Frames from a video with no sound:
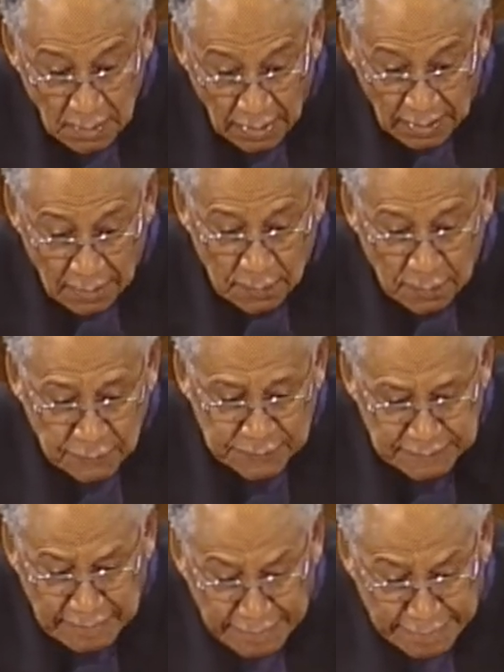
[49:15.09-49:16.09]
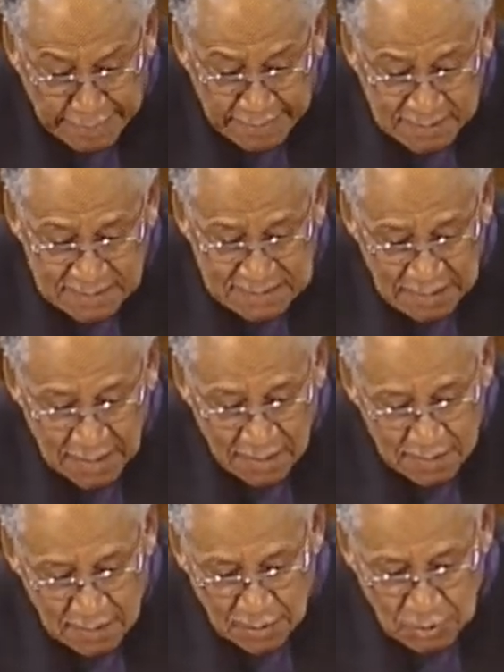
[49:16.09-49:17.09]
and the things
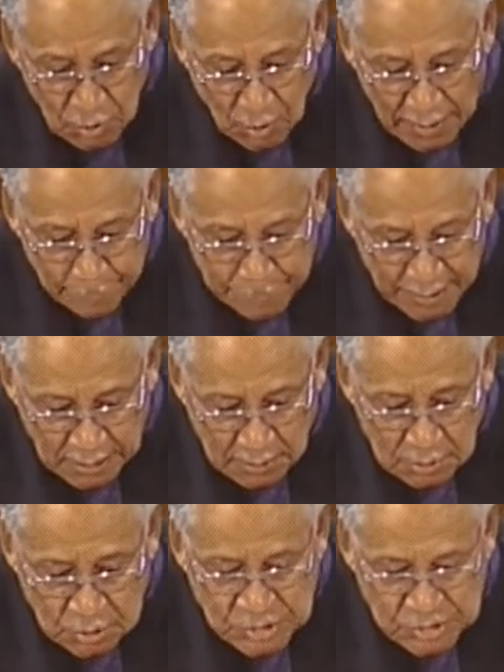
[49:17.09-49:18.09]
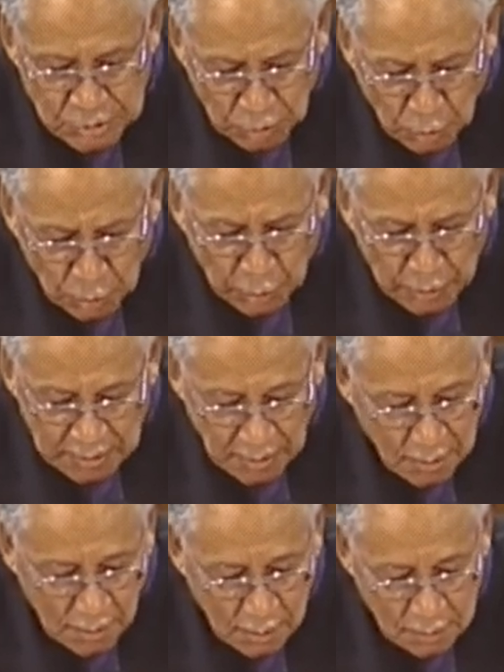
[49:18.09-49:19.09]
that you have been assured
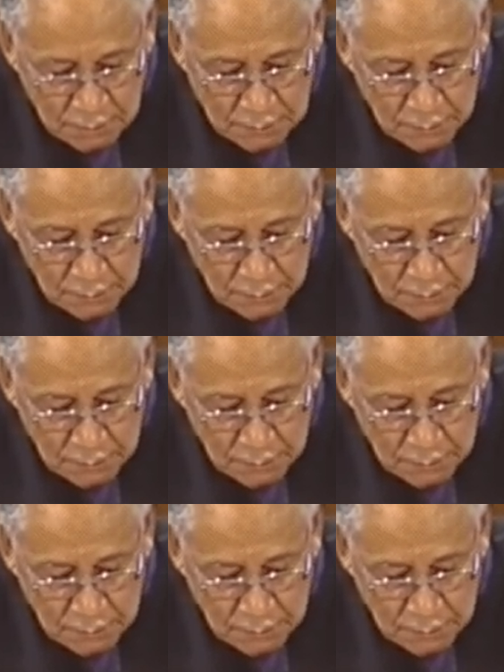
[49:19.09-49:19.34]
of,